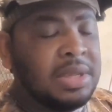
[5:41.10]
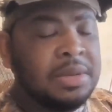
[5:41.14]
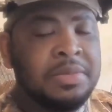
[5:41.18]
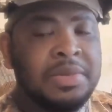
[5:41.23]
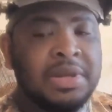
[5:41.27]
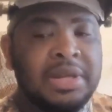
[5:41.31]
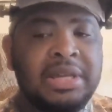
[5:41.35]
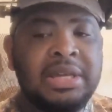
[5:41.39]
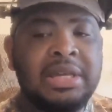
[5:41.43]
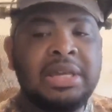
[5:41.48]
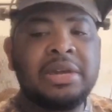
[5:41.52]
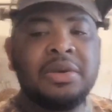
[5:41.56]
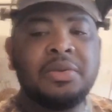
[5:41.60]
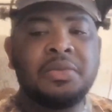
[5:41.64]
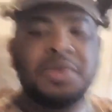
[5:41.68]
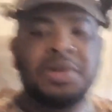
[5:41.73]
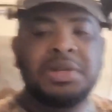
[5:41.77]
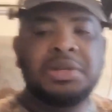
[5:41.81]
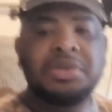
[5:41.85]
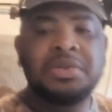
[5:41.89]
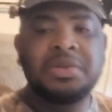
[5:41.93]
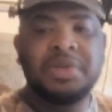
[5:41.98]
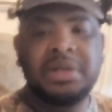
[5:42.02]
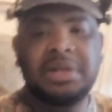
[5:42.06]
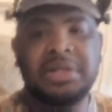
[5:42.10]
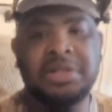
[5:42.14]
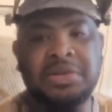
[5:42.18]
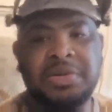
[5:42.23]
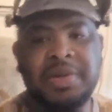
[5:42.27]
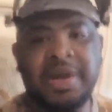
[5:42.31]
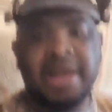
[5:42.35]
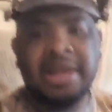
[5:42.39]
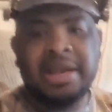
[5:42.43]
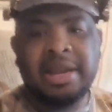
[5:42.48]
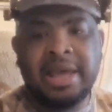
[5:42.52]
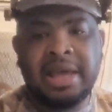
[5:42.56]
But again, we're doing this
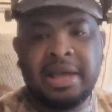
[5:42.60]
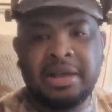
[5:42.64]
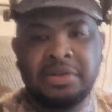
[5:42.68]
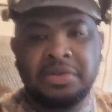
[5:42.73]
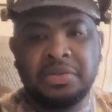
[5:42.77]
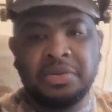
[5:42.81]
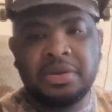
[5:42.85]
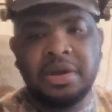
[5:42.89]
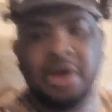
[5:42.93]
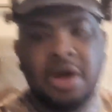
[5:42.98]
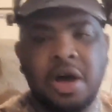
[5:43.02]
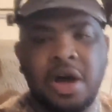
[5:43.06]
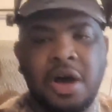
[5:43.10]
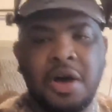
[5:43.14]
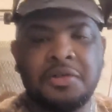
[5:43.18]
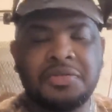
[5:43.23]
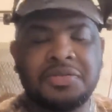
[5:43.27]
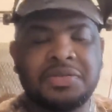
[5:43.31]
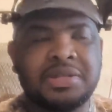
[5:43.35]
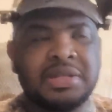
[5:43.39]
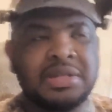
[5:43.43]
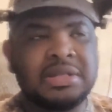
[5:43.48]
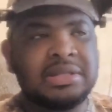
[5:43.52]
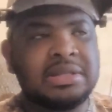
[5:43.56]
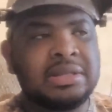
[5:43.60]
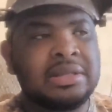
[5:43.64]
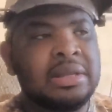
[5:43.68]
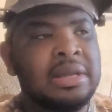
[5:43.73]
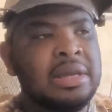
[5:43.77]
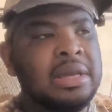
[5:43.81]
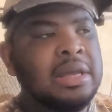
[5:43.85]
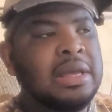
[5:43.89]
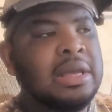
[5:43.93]
right now during the off season